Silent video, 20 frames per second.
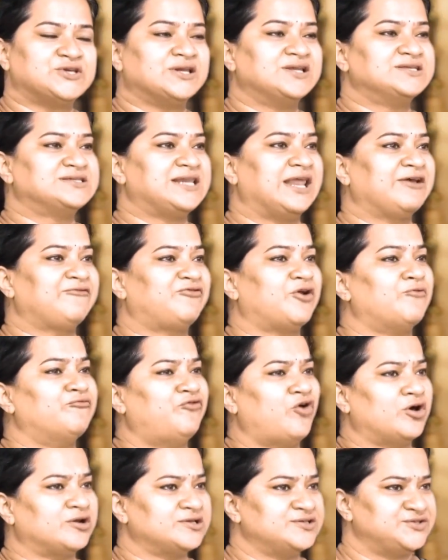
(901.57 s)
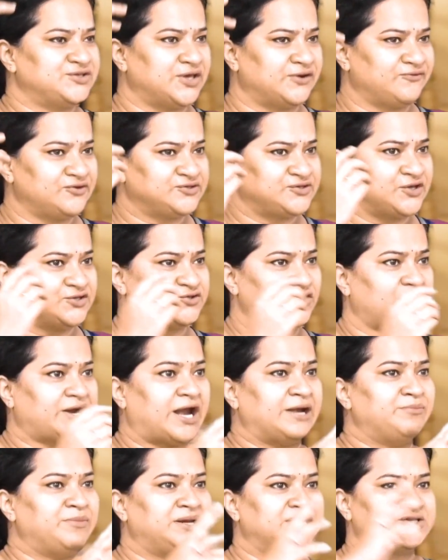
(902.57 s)
is like from foreign services or
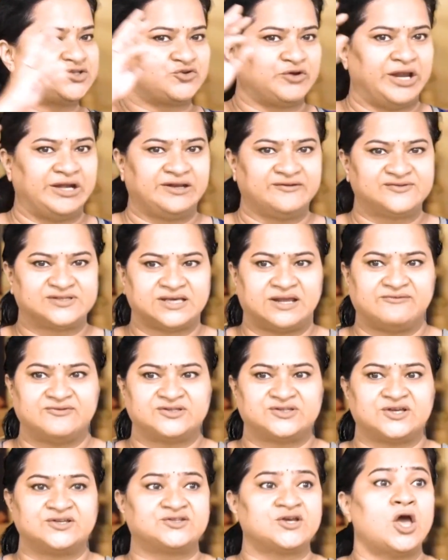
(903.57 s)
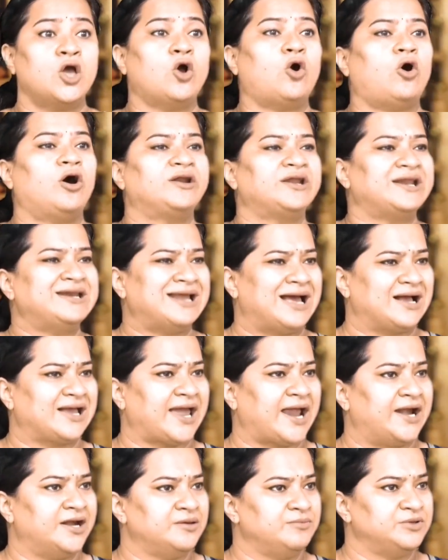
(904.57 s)
administrative services or an
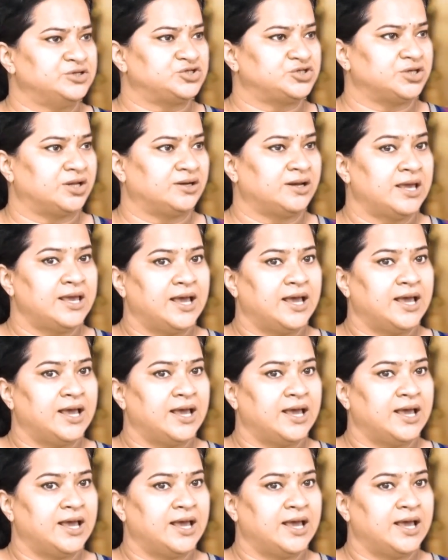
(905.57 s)
academician,